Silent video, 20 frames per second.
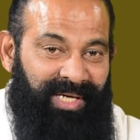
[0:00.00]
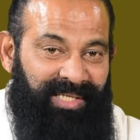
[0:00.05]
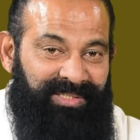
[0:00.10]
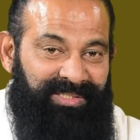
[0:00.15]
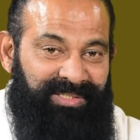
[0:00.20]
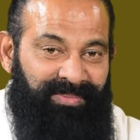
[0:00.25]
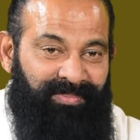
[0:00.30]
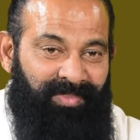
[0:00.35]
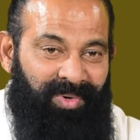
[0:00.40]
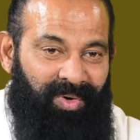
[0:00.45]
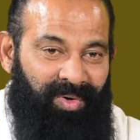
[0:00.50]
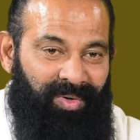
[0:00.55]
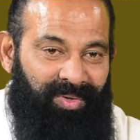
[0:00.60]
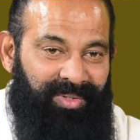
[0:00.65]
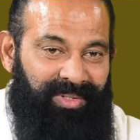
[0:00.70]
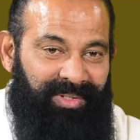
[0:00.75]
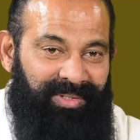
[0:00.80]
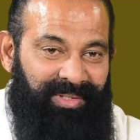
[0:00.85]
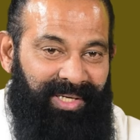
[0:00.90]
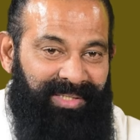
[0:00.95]
Asked the
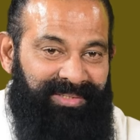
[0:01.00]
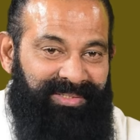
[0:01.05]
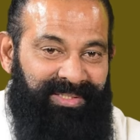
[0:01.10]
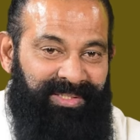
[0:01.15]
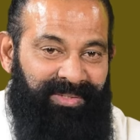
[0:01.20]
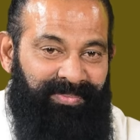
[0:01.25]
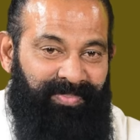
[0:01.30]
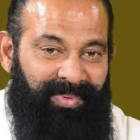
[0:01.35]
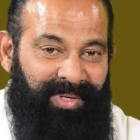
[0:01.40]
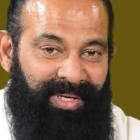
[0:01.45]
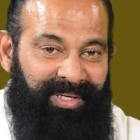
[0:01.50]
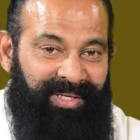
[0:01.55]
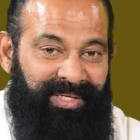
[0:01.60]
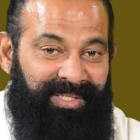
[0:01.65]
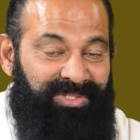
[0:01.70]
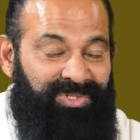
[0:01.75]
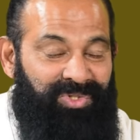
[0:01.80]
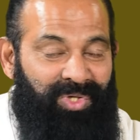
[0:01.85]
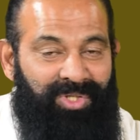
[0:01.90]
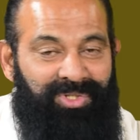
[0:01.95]
monk. Nansen replied, it
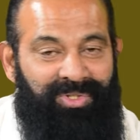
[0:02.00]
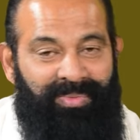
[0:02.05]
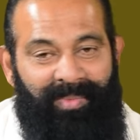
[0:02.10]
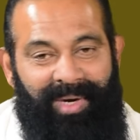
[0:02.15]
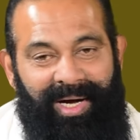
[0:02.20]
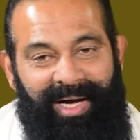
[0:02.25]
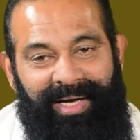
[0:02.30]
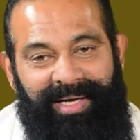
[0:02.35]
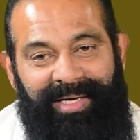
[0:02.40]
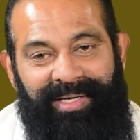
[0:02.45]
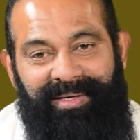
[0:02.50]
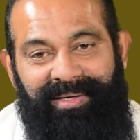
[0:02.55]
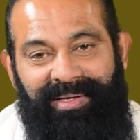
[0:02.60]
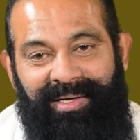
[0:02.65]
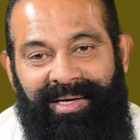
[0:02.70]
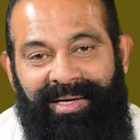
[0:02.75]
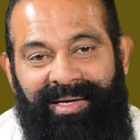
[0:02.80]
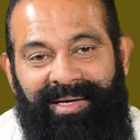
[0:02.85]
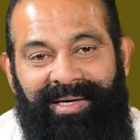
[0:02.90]
is not the mind,